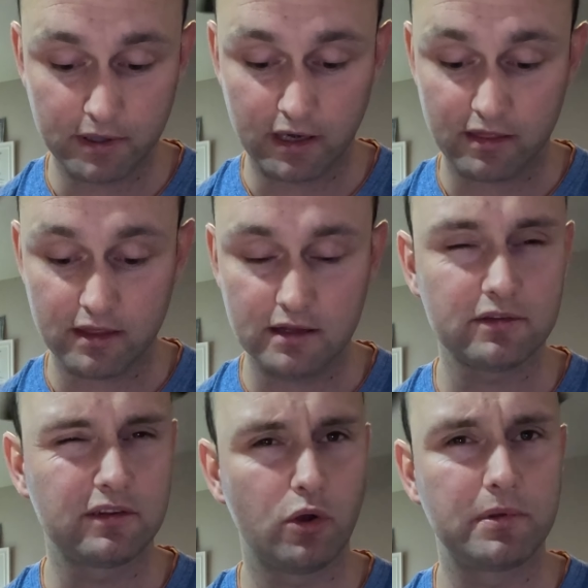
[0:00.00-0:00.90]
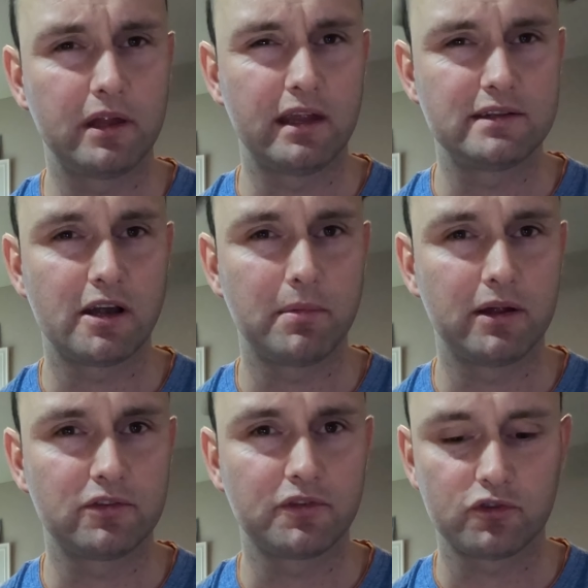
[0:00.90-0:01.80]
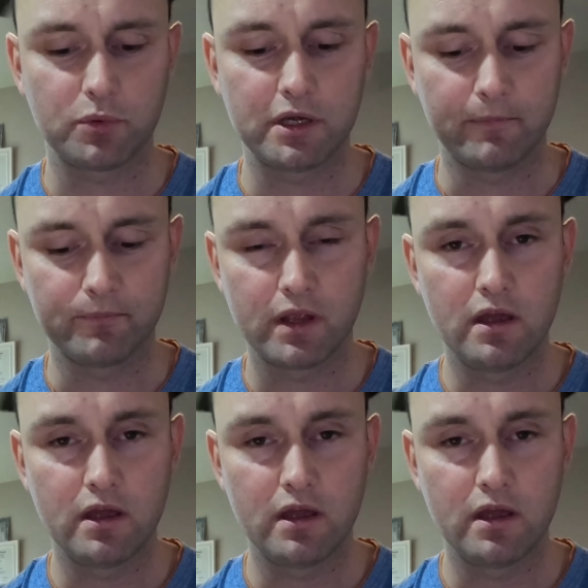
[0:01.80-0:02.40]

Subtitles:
But I think this can go up to 8 terabytes as far as reading.